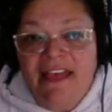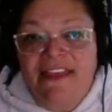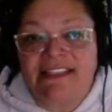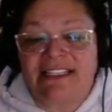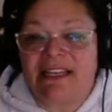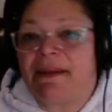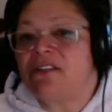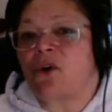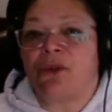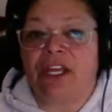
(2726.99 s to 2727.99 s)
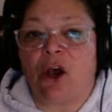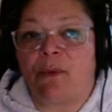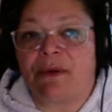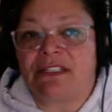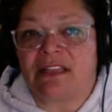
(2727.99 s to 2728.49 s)
This exhibit is only
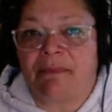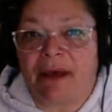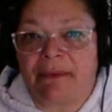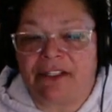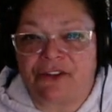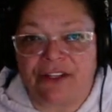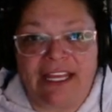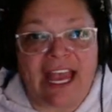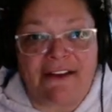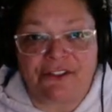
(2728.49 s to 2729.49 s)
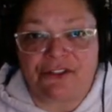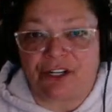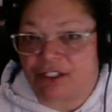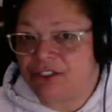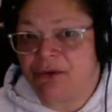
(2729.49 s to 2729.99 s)
open to the public during the after
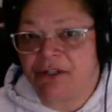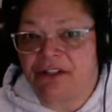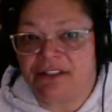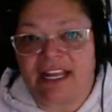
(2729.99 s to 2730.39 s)
dark tours.